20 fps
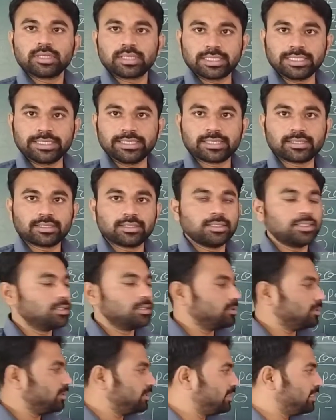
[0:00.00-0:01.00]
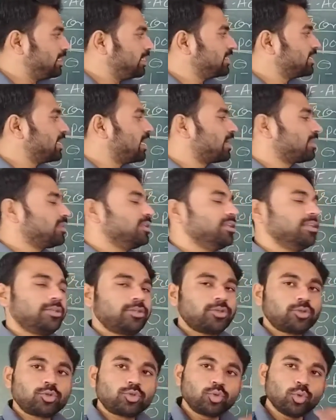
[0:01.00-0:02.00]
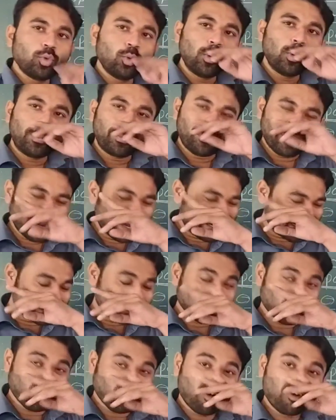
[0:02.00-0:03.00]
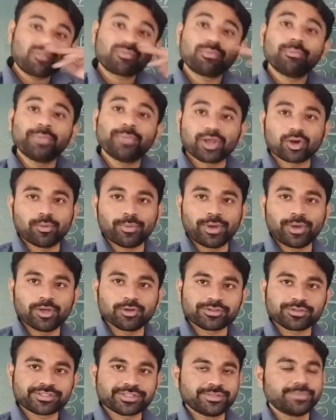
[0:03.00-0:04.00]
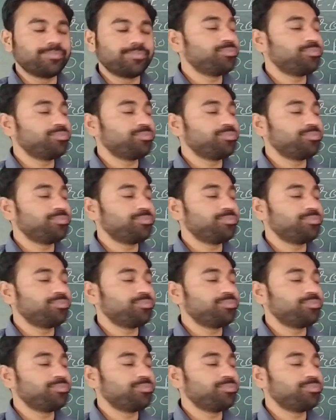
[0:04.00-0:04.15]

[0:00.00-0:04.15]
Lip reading: Clear? These are the two parts of meromyosin.